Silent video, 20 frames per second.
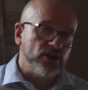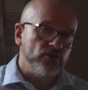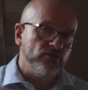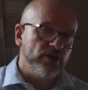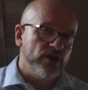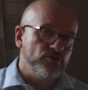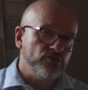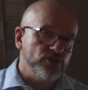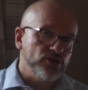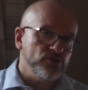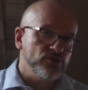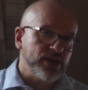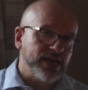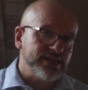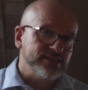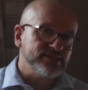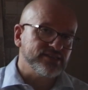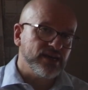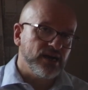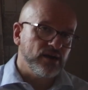your own
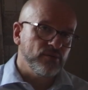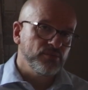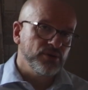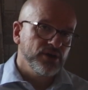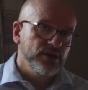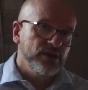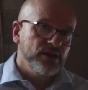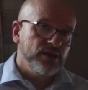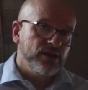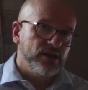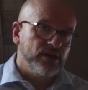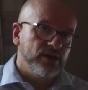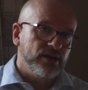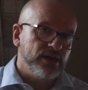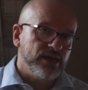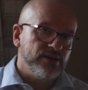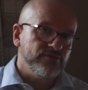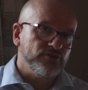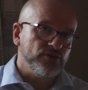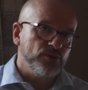UCAS hub
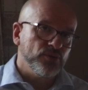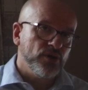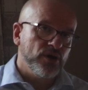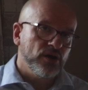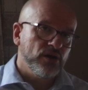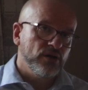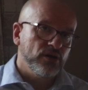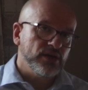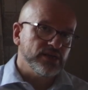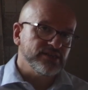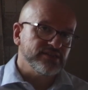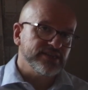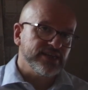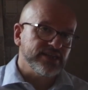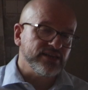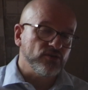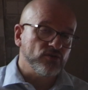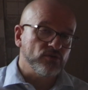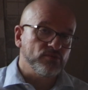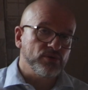if you are
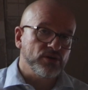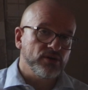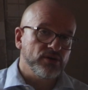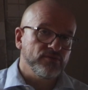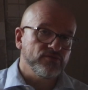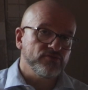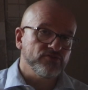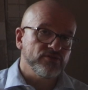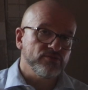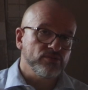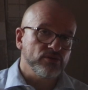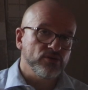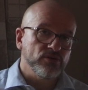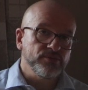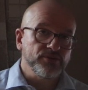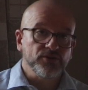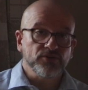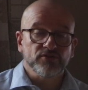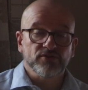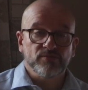intending on applying for
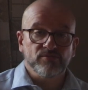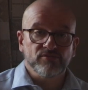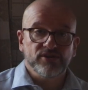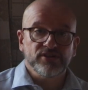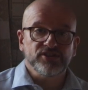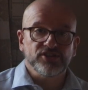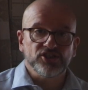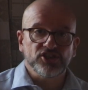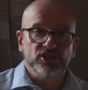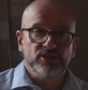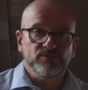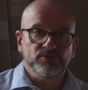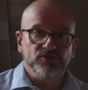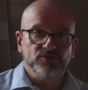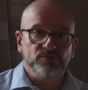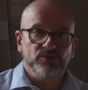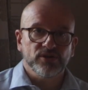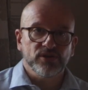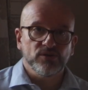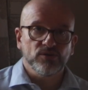employment or an apprenticeship as
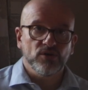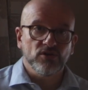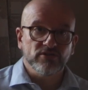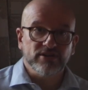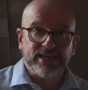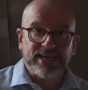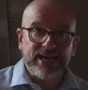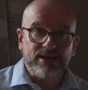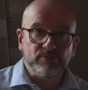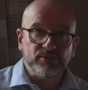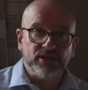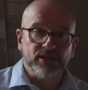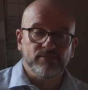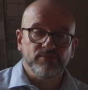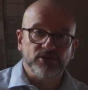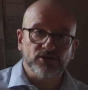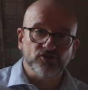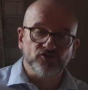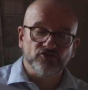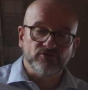well, or a gap year,
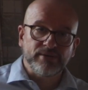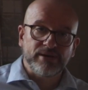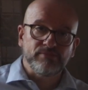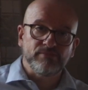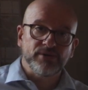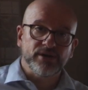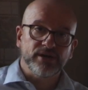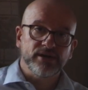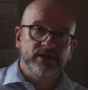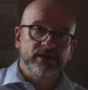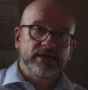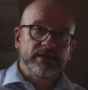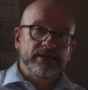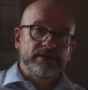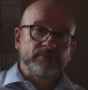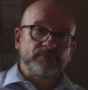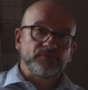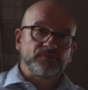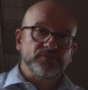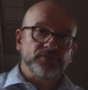because remember,
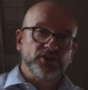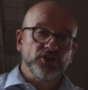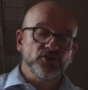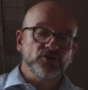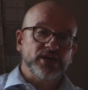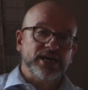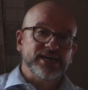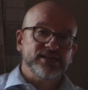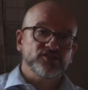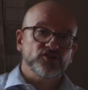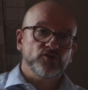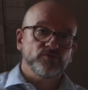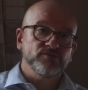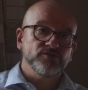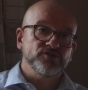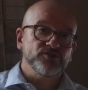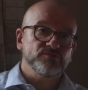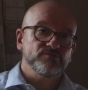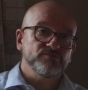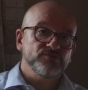UCAS
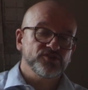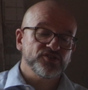offers